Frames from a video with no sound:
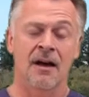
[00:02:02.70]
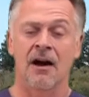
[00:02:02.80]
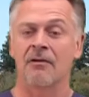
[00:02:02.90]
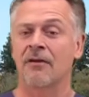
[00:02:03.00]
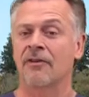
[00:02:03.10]

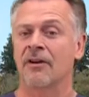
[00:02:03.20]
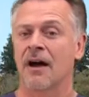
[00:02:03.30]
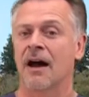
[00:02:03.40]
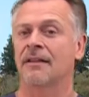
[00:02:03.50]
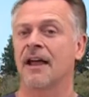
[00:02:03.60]
However,
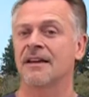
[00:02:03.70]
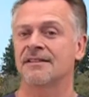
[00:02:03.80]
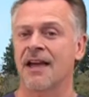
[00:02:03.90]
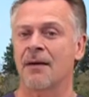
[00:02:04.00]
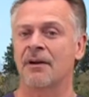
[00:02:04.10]
unlike
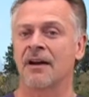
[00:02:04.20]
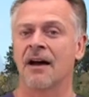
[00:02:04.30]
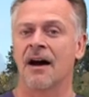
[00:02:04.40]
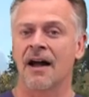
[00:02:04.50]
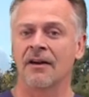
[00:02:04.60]
salmon,
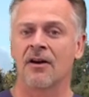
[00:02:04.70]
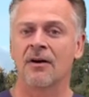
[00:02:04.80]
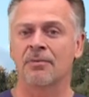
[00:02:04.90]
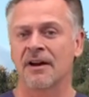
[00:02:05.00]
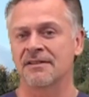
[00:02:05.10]
high
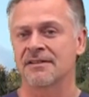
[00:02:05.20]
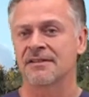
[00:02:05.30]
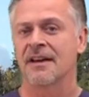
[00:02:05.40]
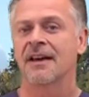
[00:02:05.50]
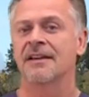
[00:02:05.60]
cod
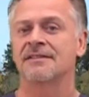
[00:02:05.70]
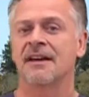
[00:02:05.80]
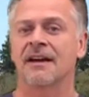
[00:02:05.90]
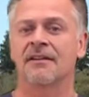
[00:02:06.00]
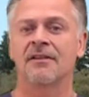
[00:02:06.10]
prices hit
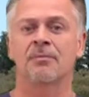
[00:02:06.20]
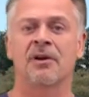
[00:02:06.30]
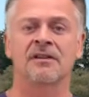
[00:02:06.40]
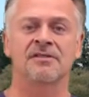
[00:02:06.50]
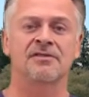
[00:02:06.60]
secondary
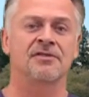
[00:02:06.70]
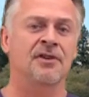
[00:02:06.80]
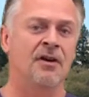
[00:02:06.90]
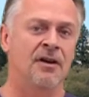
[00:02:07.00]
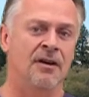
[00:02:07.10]
processors
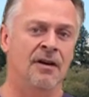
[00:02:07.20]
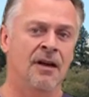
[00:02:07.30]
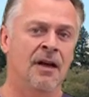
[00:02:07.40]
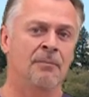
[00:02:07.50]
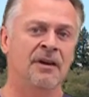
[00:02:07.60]
hard
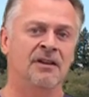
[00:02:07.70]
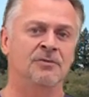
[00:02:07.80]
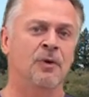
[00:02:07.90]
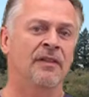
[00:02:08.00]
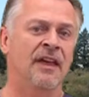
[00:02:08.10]

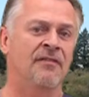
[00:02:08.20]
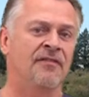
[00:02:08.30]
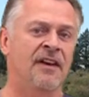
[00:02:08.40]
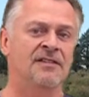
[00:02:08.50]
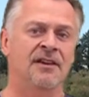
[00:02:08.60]
because while they
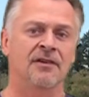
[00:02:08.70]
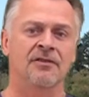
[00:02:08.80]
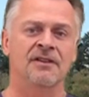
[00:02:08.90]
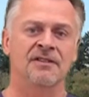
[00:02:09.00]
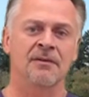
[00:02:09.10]
face
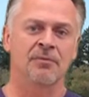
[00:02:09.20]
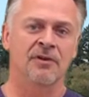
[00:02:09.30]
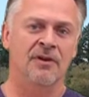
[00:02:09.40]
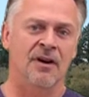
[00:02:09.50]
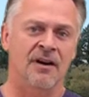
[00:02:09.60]
increased
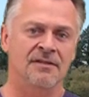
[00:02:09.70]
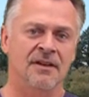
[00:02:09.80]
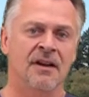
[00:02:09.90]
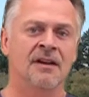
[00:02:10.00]
input costs,